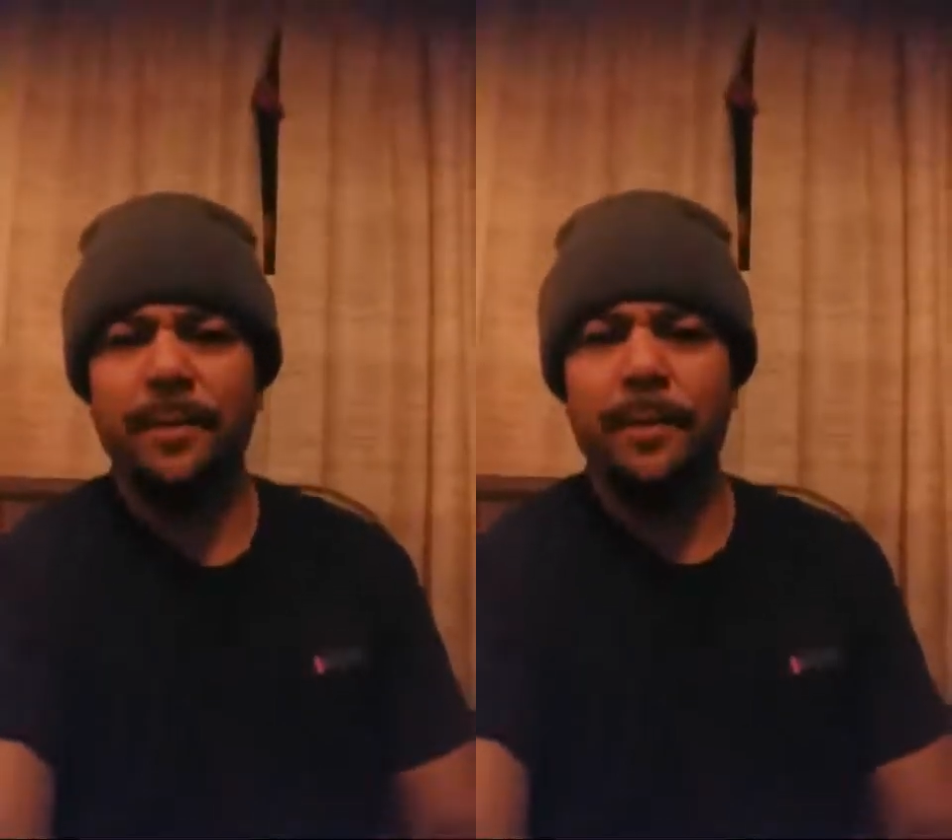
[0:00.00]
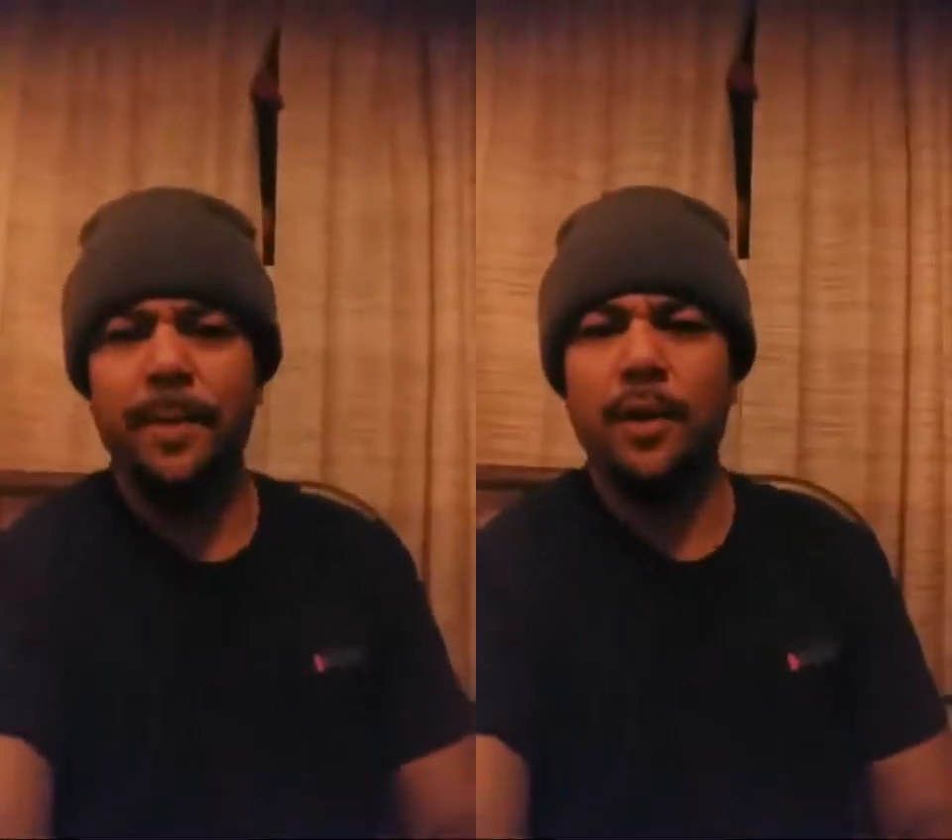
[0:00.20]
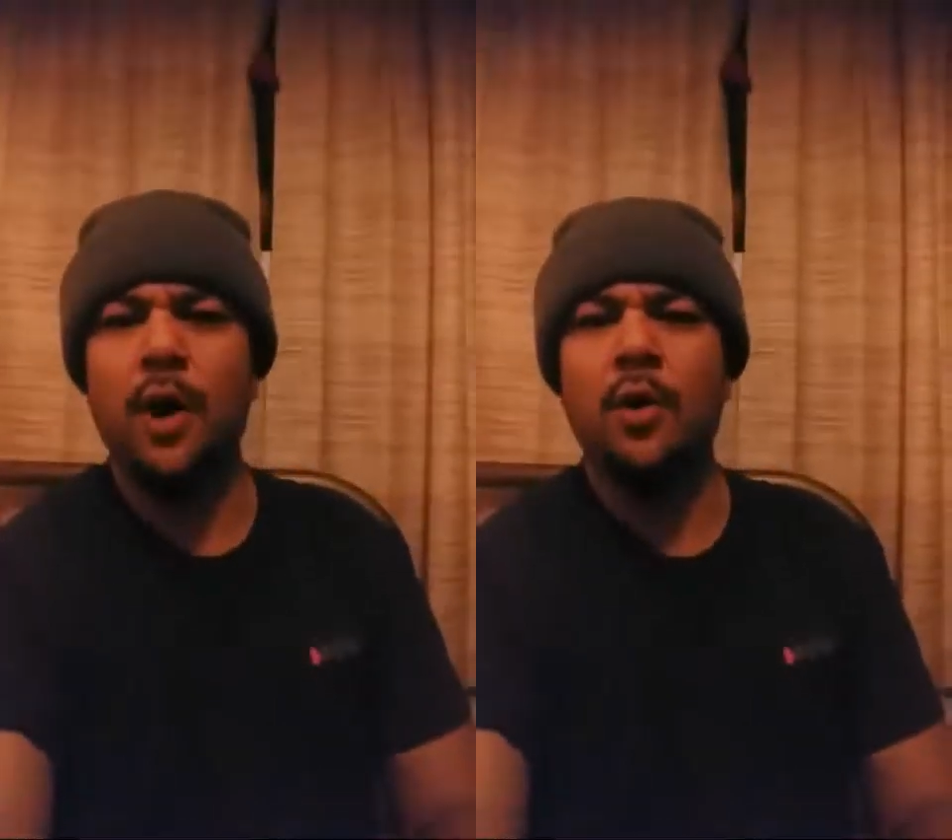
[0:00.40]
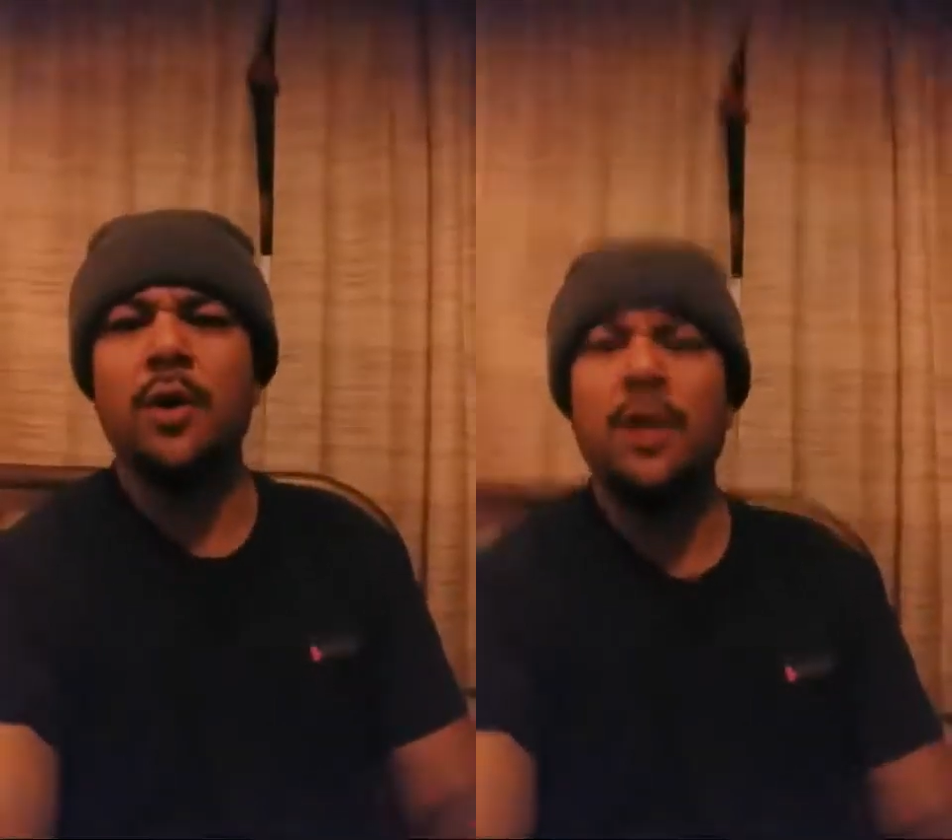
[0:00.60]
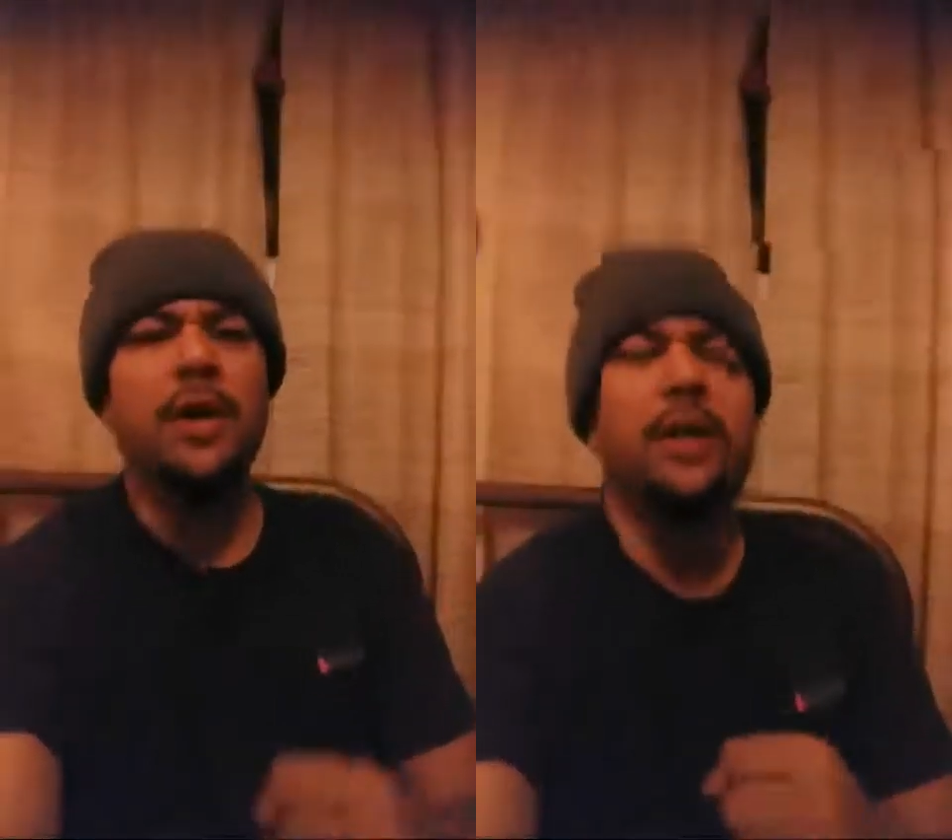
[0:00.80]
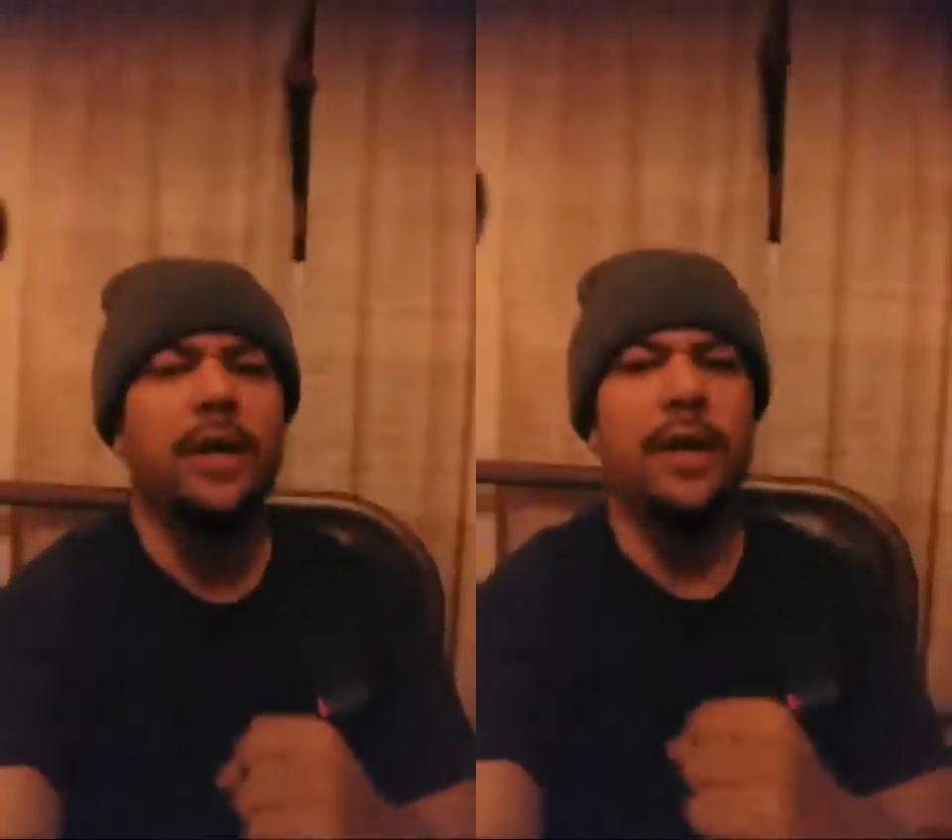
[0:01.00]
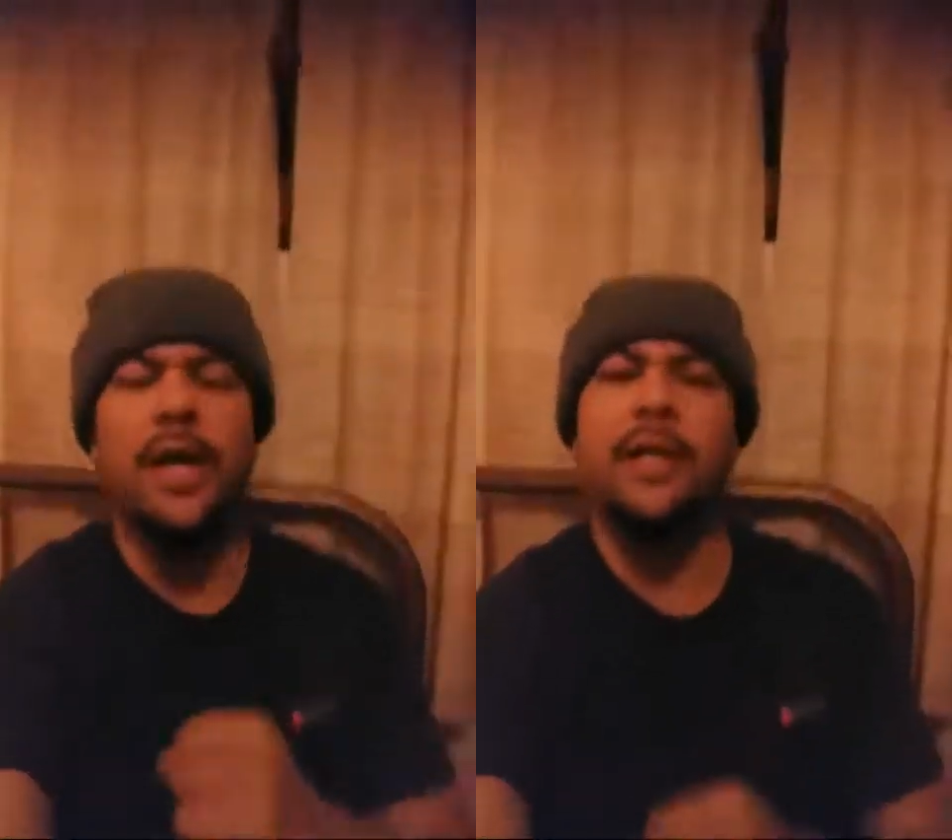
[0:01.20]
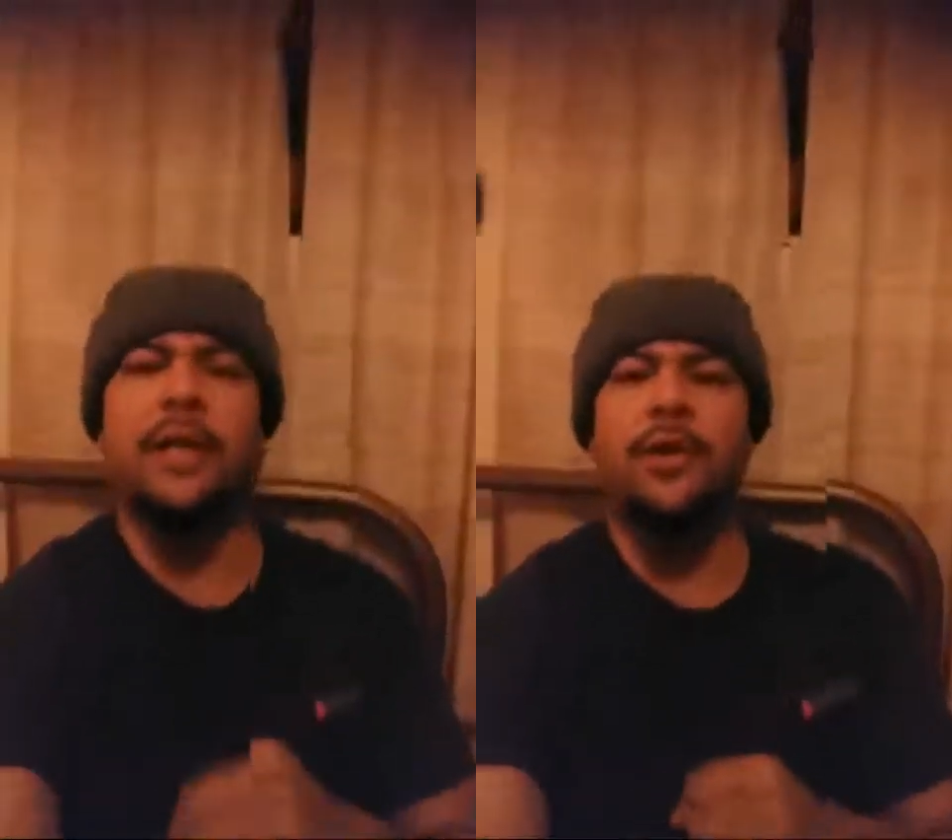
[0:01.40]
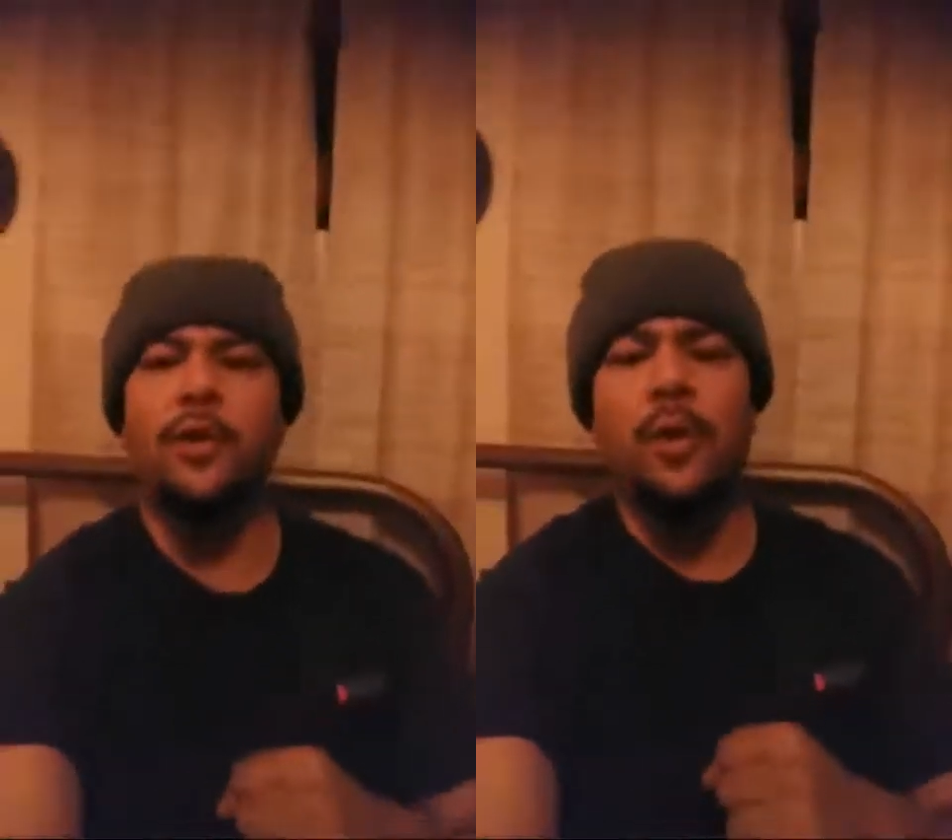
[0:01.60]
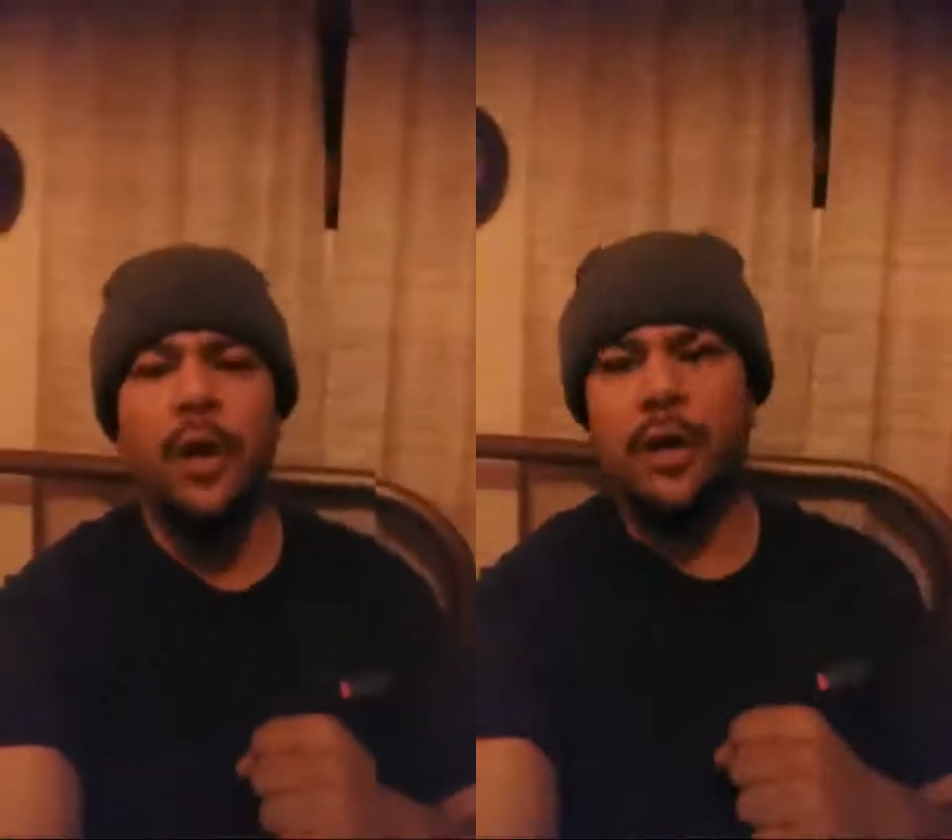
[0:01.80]
You know, nothing
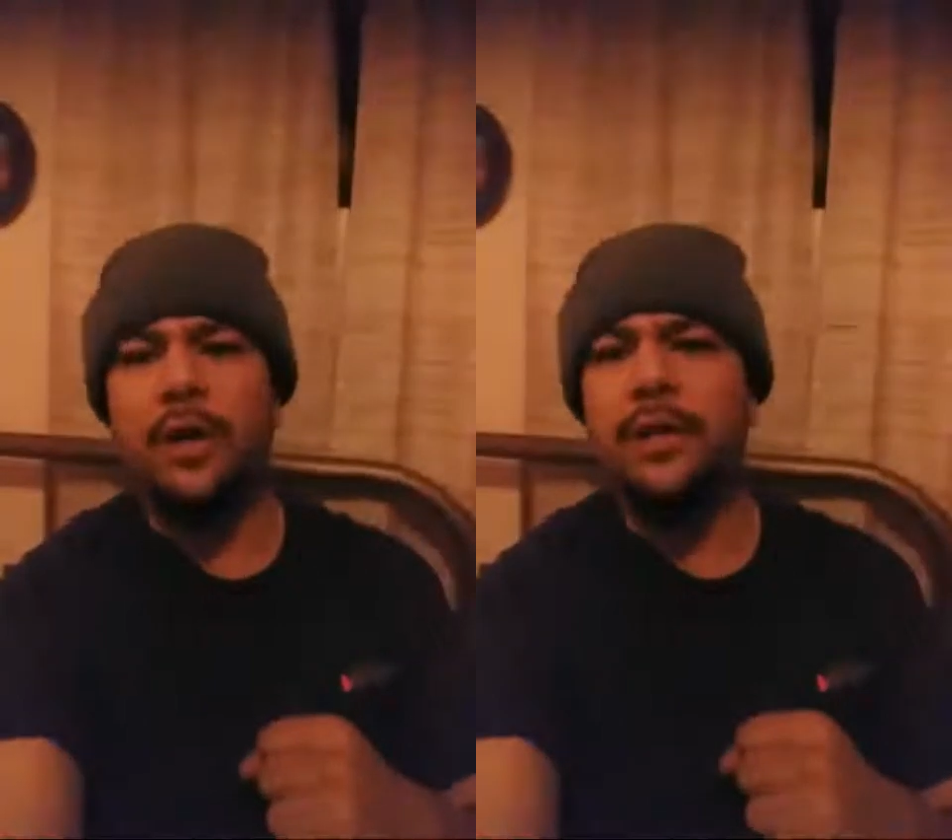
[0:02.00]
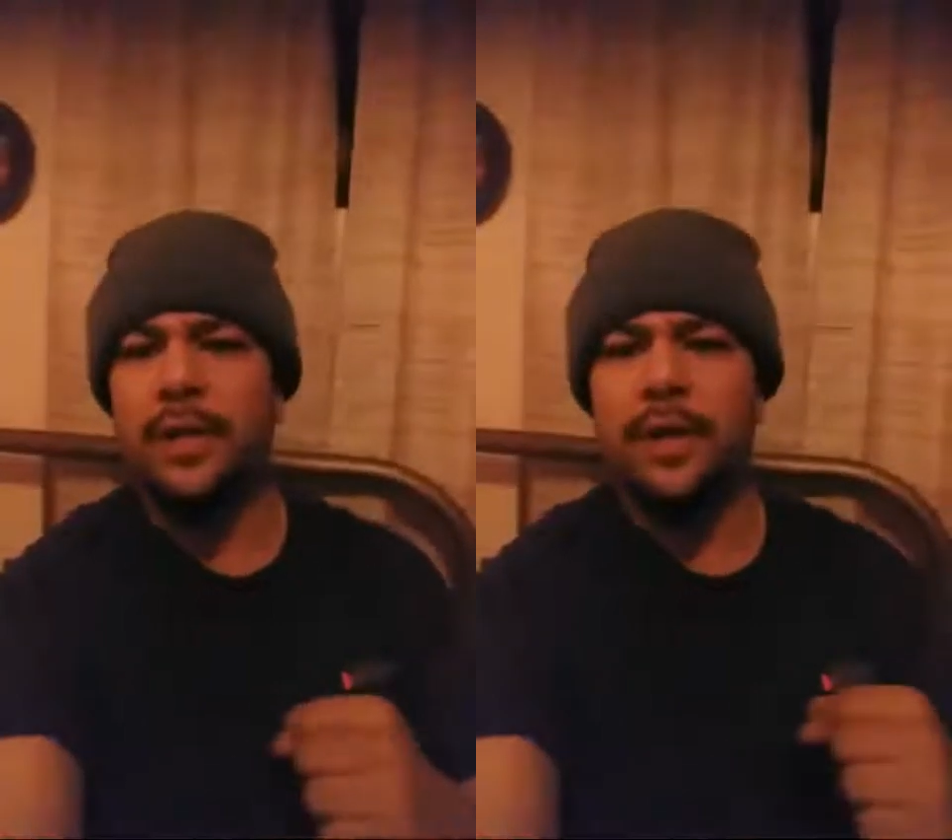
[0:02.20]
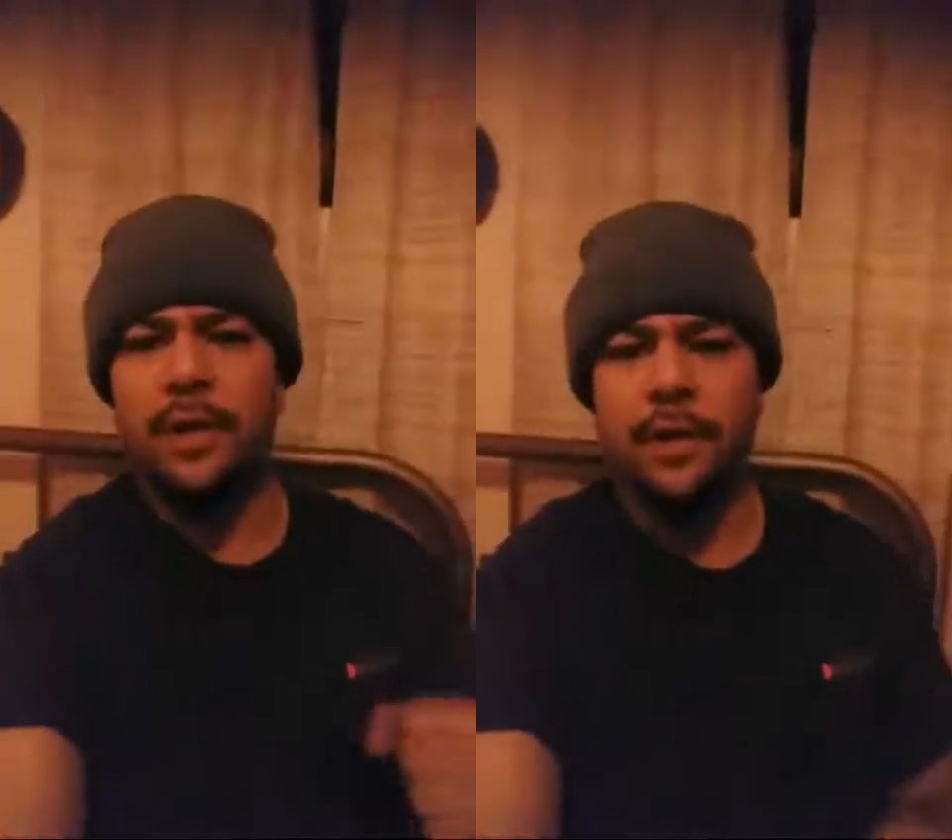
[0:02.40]
new under the sun.